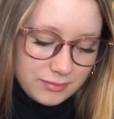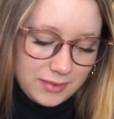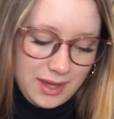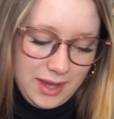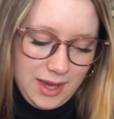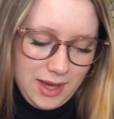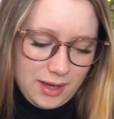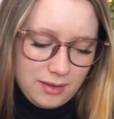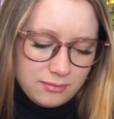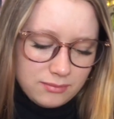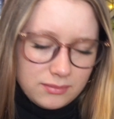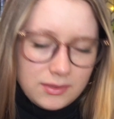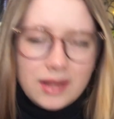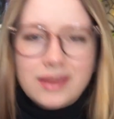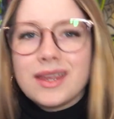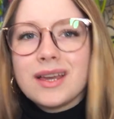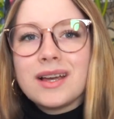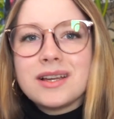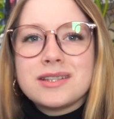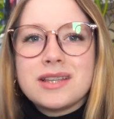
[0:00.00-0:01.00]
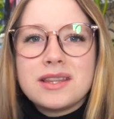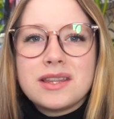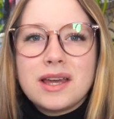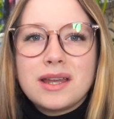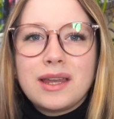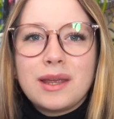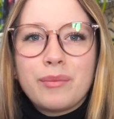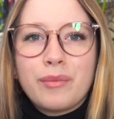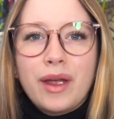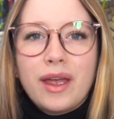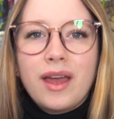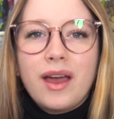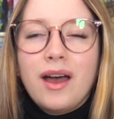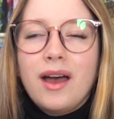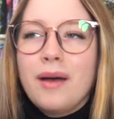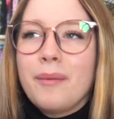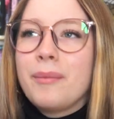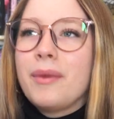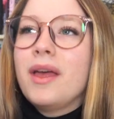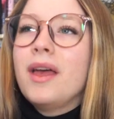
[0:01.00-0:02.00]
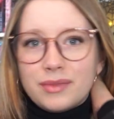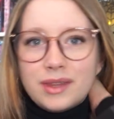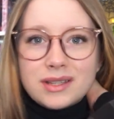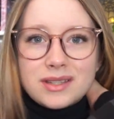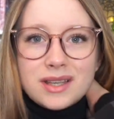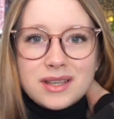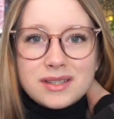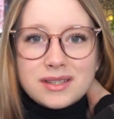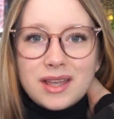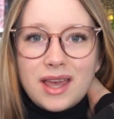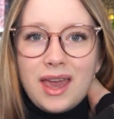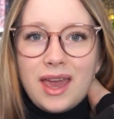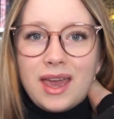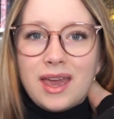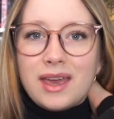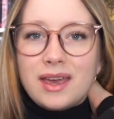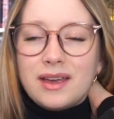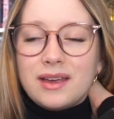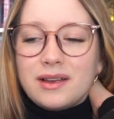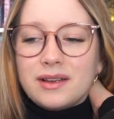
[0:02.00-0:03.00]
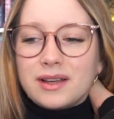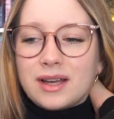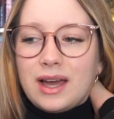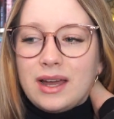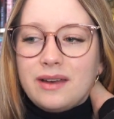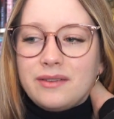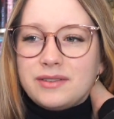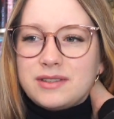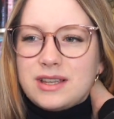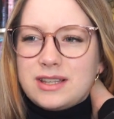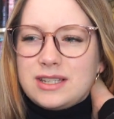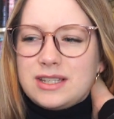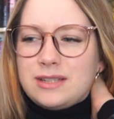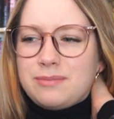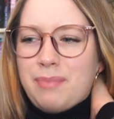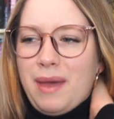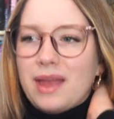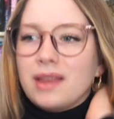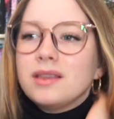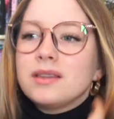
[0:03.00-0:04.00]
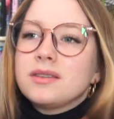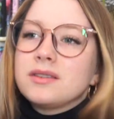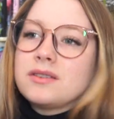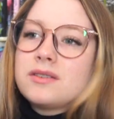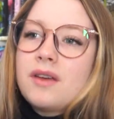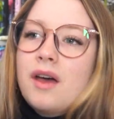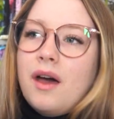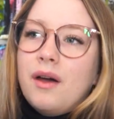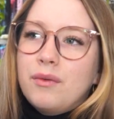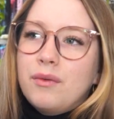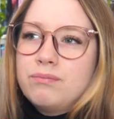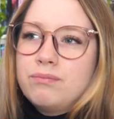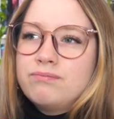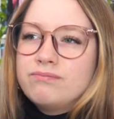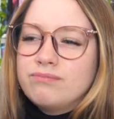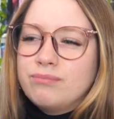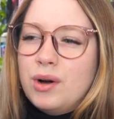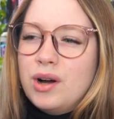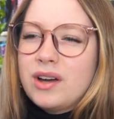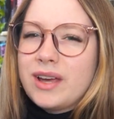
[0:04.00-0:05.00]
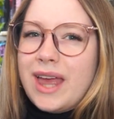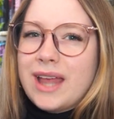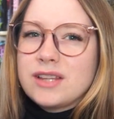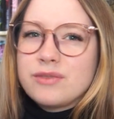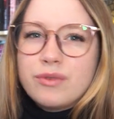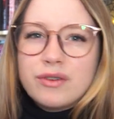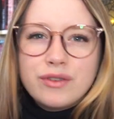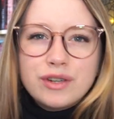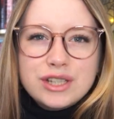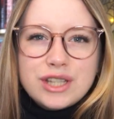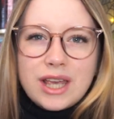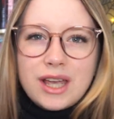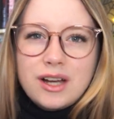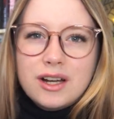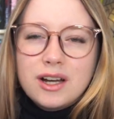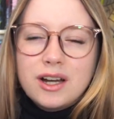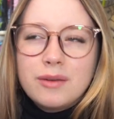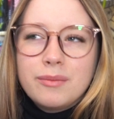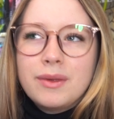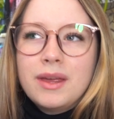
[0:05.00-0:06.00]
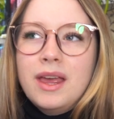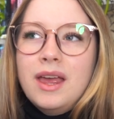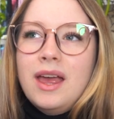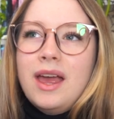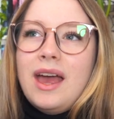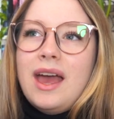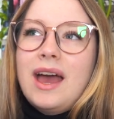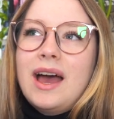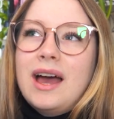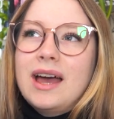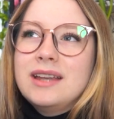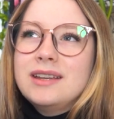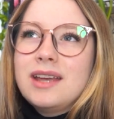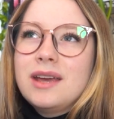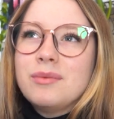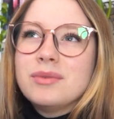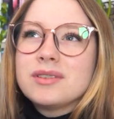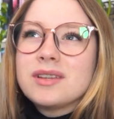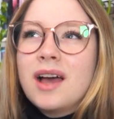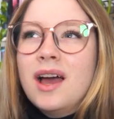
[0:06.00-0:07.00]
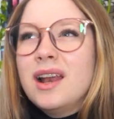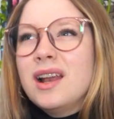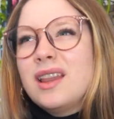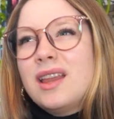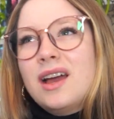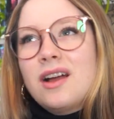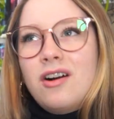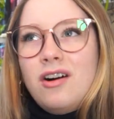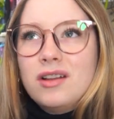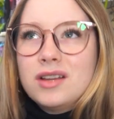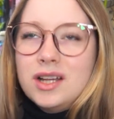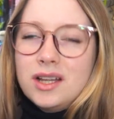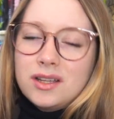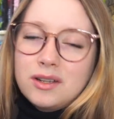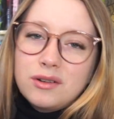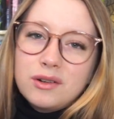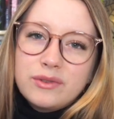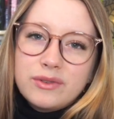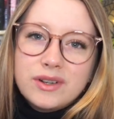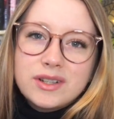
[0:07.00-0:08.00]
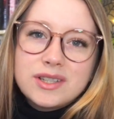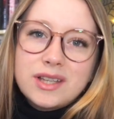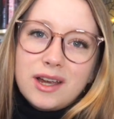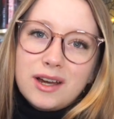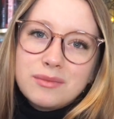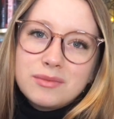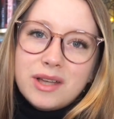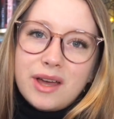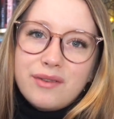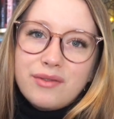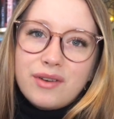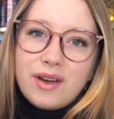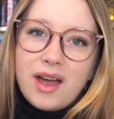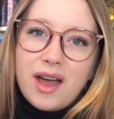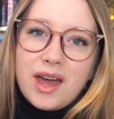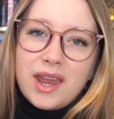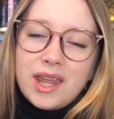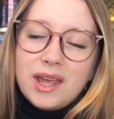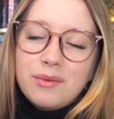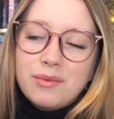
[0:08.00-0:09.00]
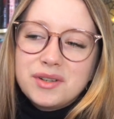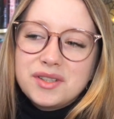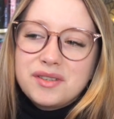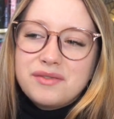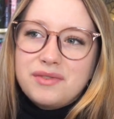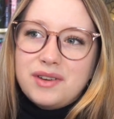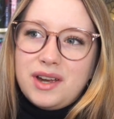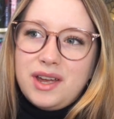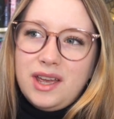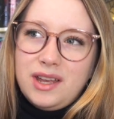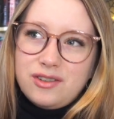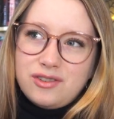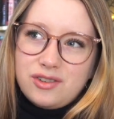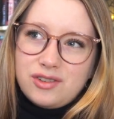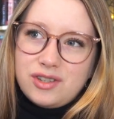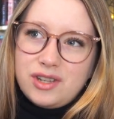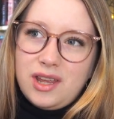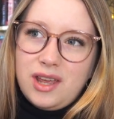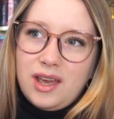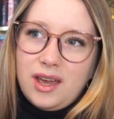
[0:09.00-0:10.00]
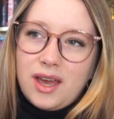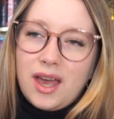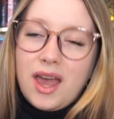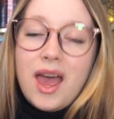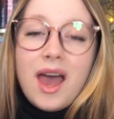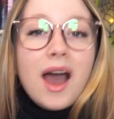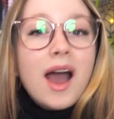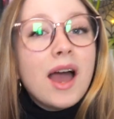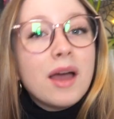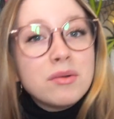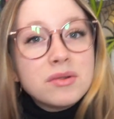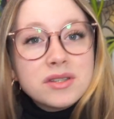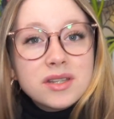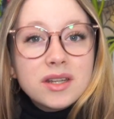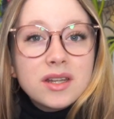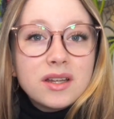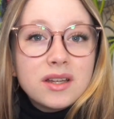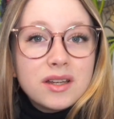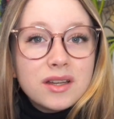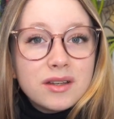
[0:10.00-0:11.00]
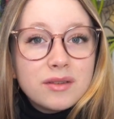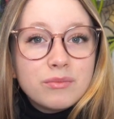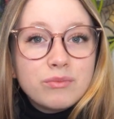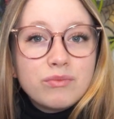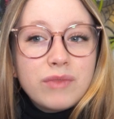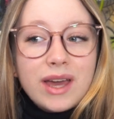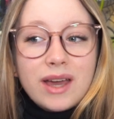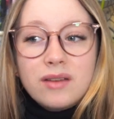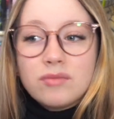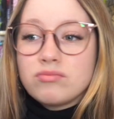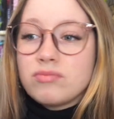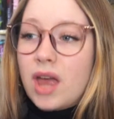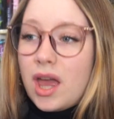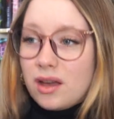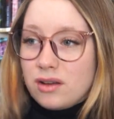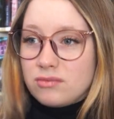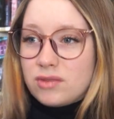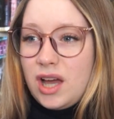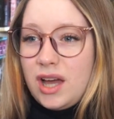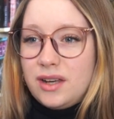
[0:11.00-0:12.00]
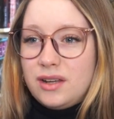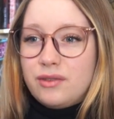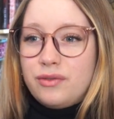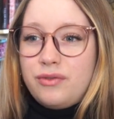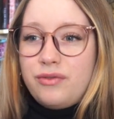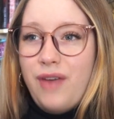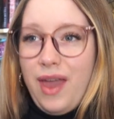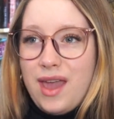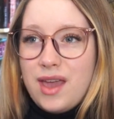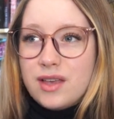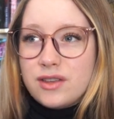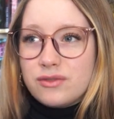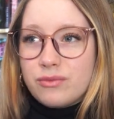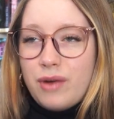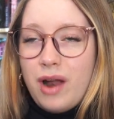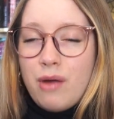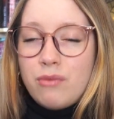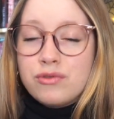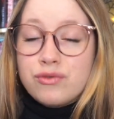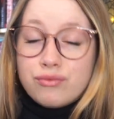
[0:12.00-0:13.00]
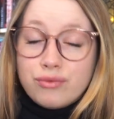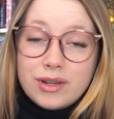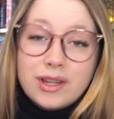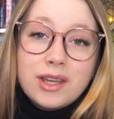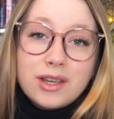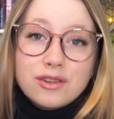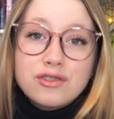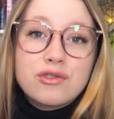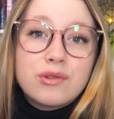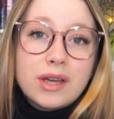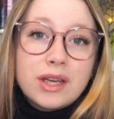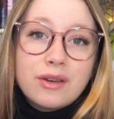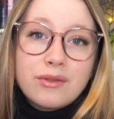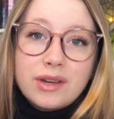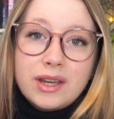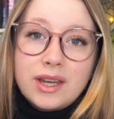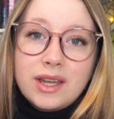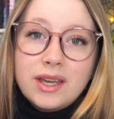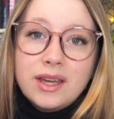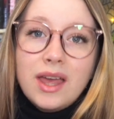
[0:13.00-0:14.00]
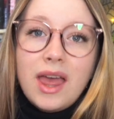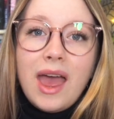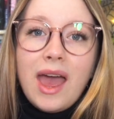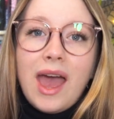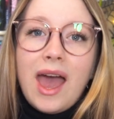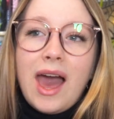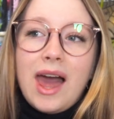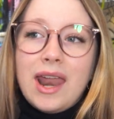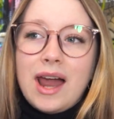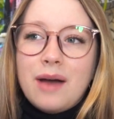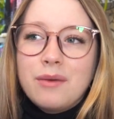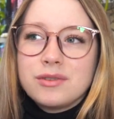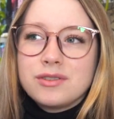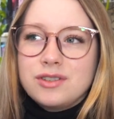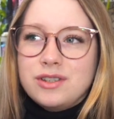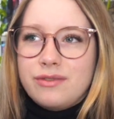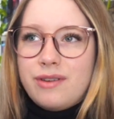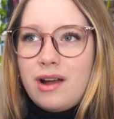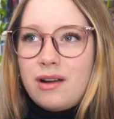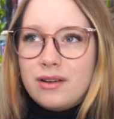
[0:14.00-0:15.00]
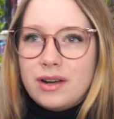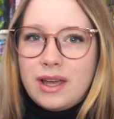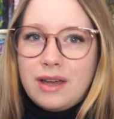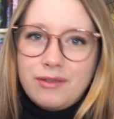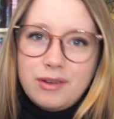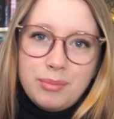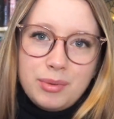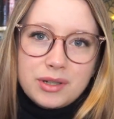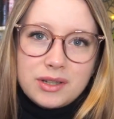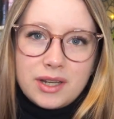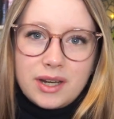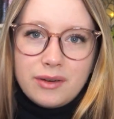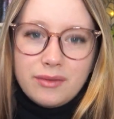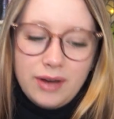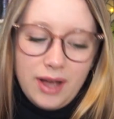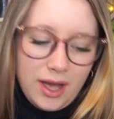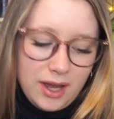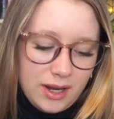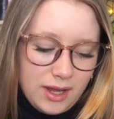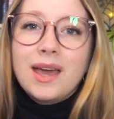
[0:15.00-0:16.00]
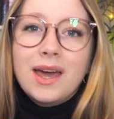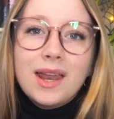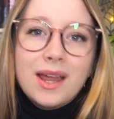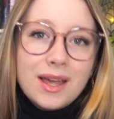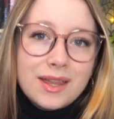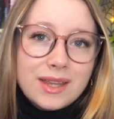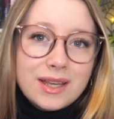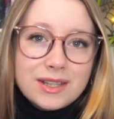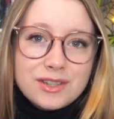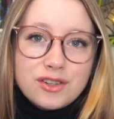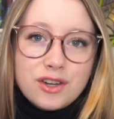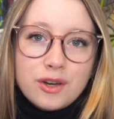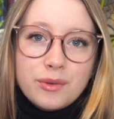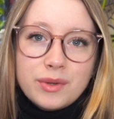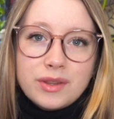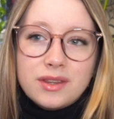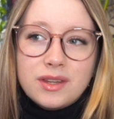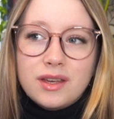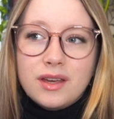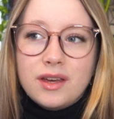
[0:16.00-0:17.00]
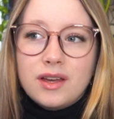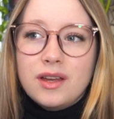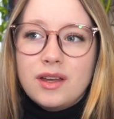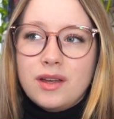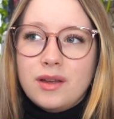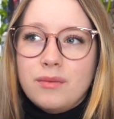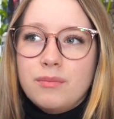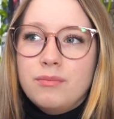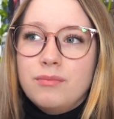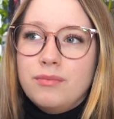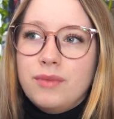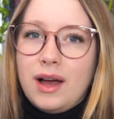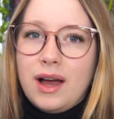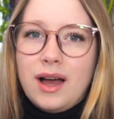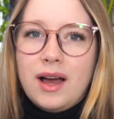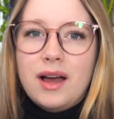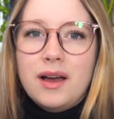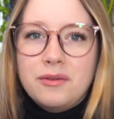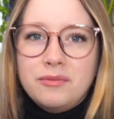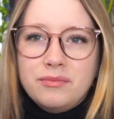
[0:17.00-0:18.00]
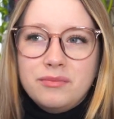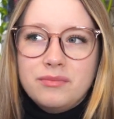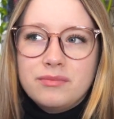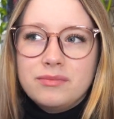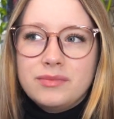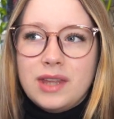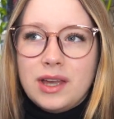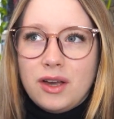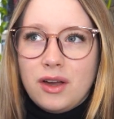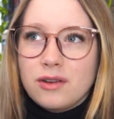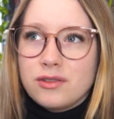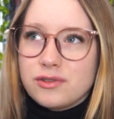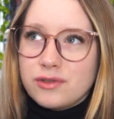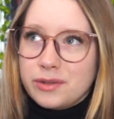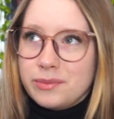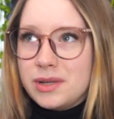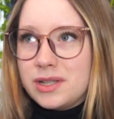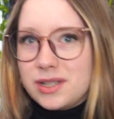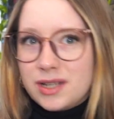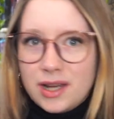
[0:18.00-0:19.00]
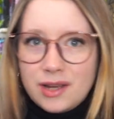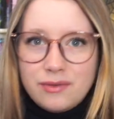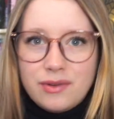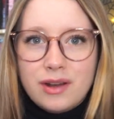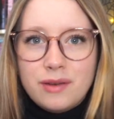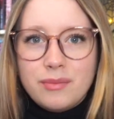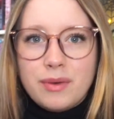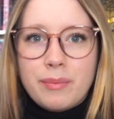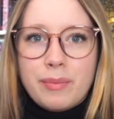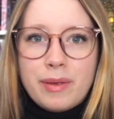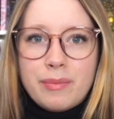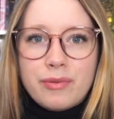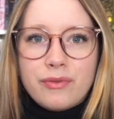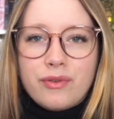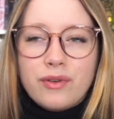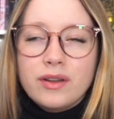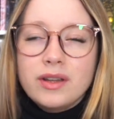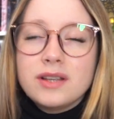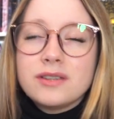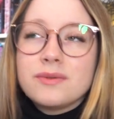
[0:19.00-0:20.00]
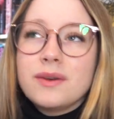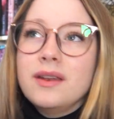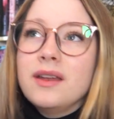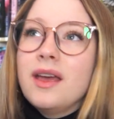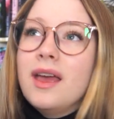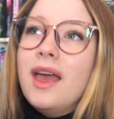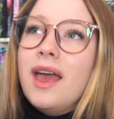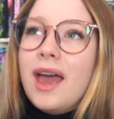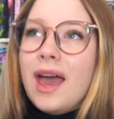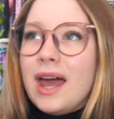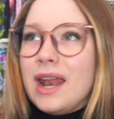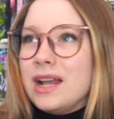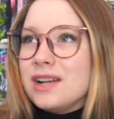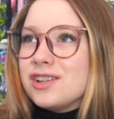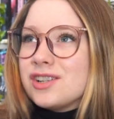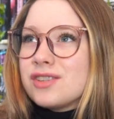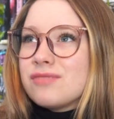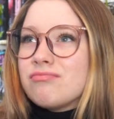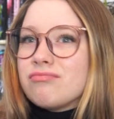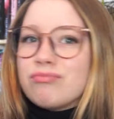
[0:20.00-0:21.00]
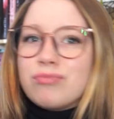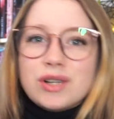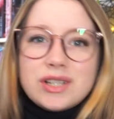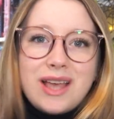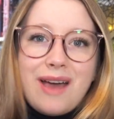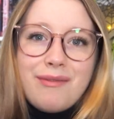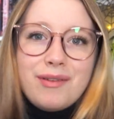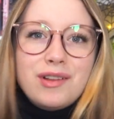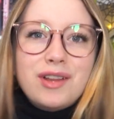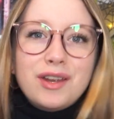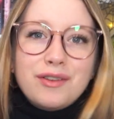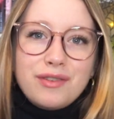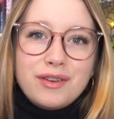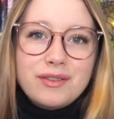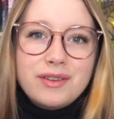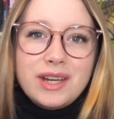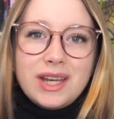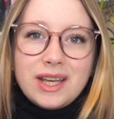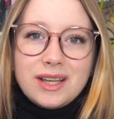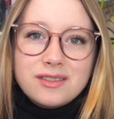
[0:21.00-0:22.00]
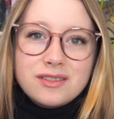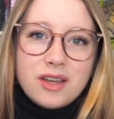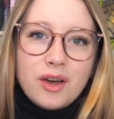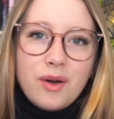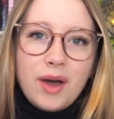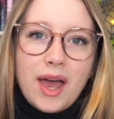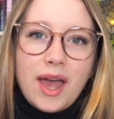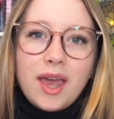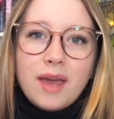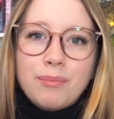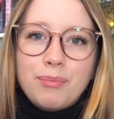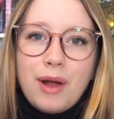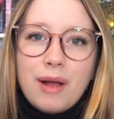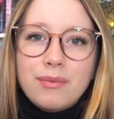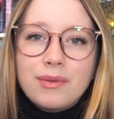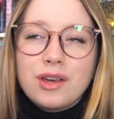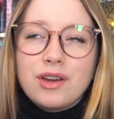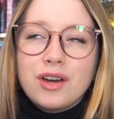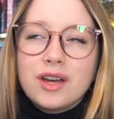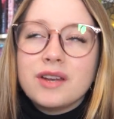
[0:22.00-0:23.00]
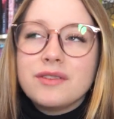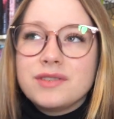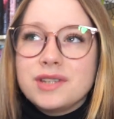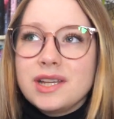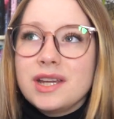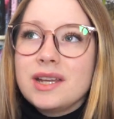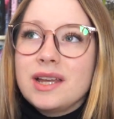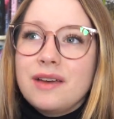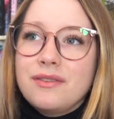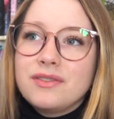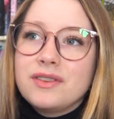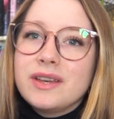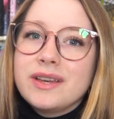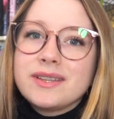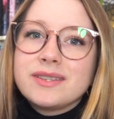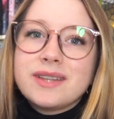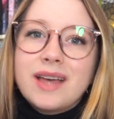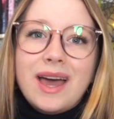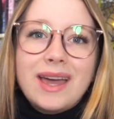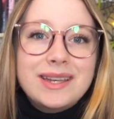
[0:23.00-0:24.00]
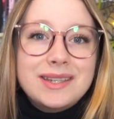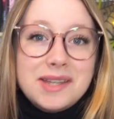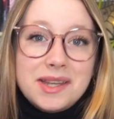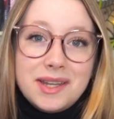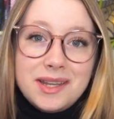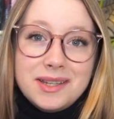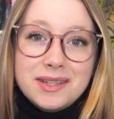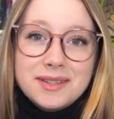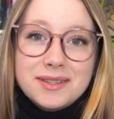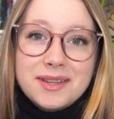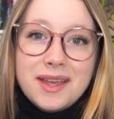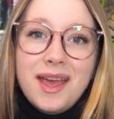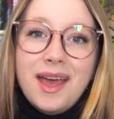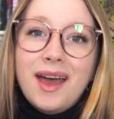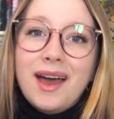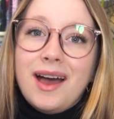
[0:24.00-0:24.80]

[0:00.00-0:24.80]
Yeah, I think I said that name right. Um, this is a kind of suspense book. It's reverse harem, and it was kind of like all the other reverse harems I've read. It wasn't very interesting. I wasn't a, like, kind of phase where I was really enjoying reading and I was devouring every book that I read. And I think it started with the um, the ghost romance that I'd read a bit before this one, and I just was having a lot of fun reading. So I probably could have DNF'd this. I didn't.